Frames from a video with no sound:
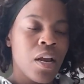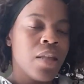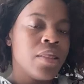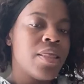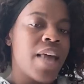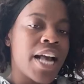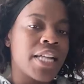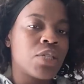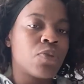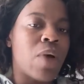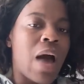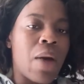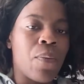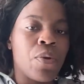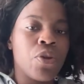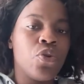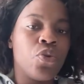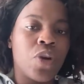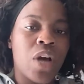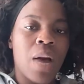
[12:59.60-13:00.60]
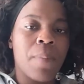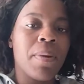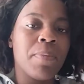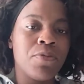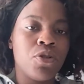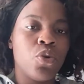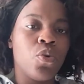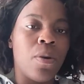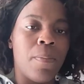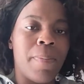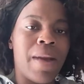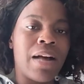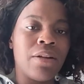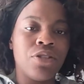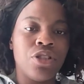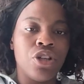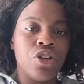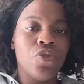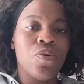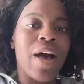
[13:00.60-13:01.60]
That's why when you come up to a
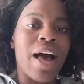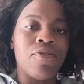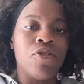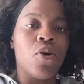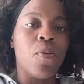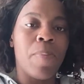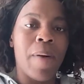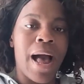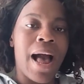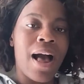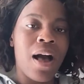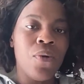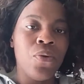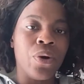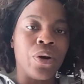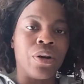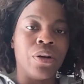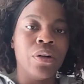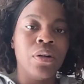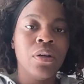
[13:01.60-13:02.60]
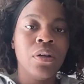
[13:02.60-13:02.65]
mountain, you have no power.